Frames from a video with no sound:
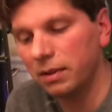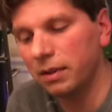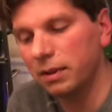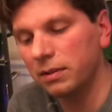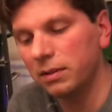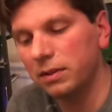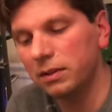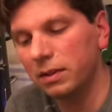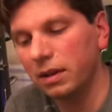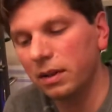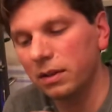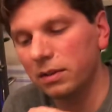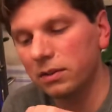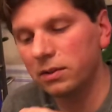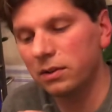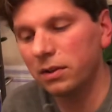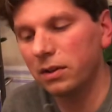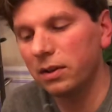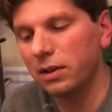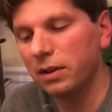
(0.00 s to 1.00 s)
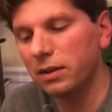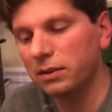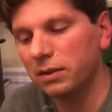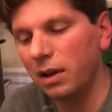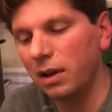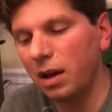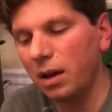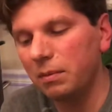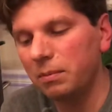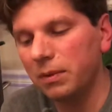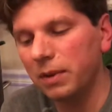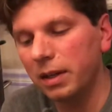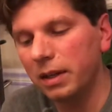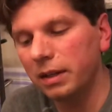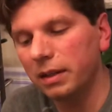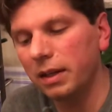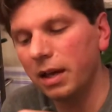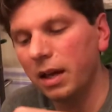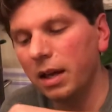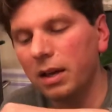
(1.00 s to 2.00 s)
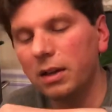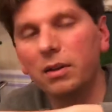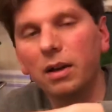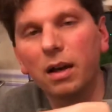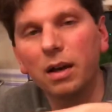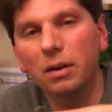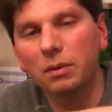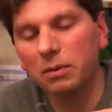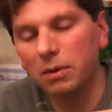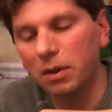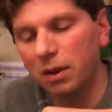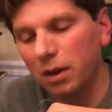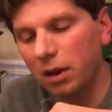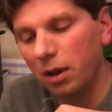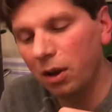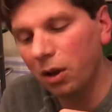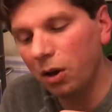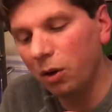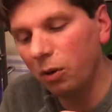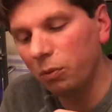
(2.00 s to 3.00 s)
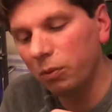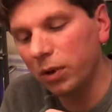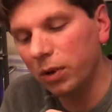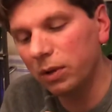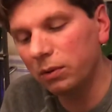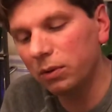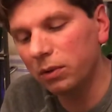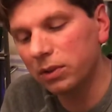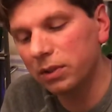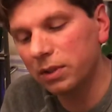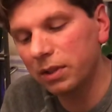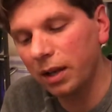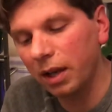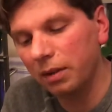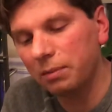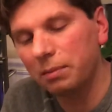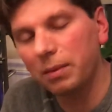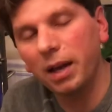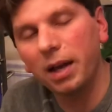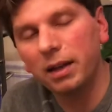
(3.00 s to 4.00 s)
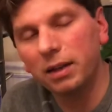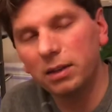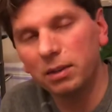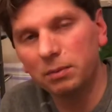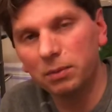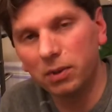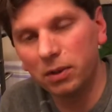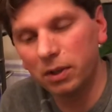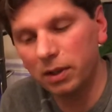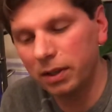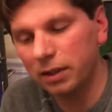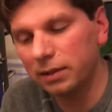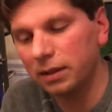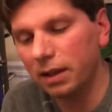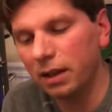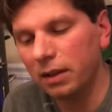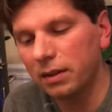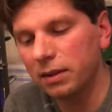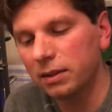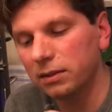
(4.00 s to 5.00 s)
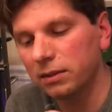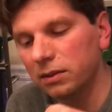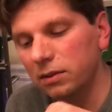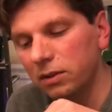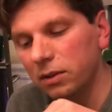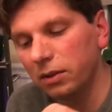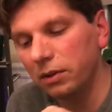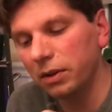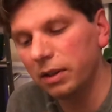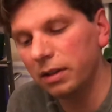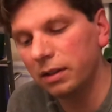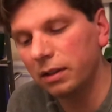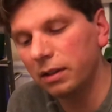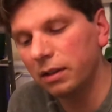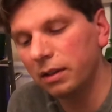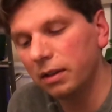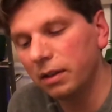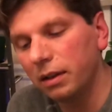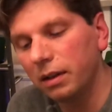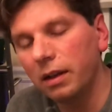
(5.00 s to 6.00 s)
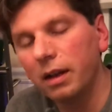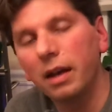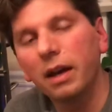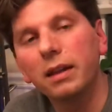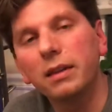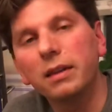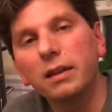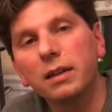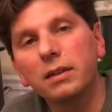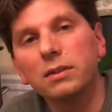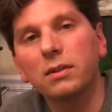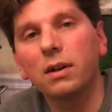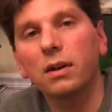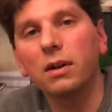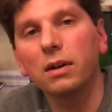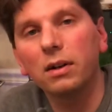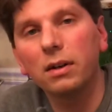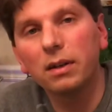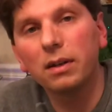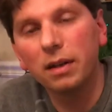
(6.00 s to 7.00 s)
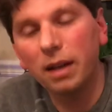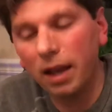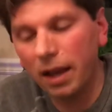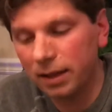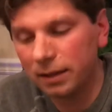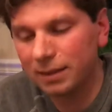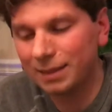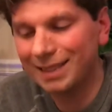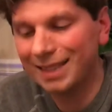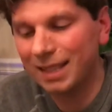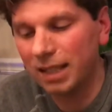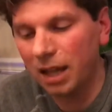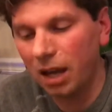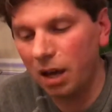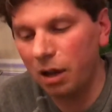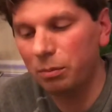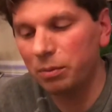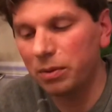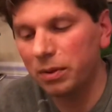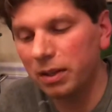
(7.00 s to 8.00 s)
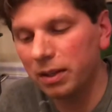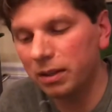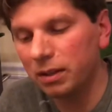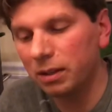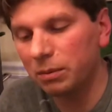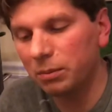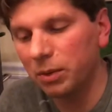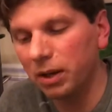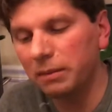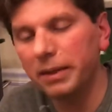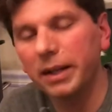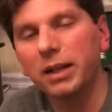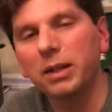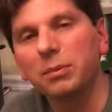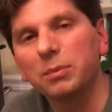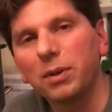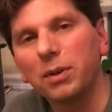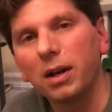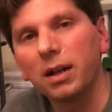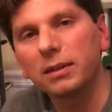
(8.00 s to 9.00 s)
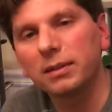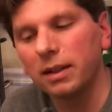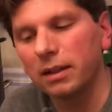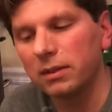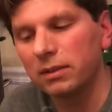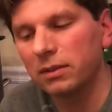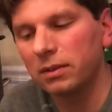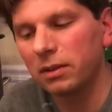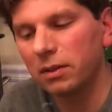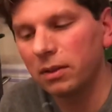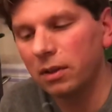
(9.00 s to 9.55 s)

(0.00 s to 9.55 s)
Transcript: Just gonna stir this up, and then we will check back in the morning, see how this is doing, and then start our next step in the bread making process.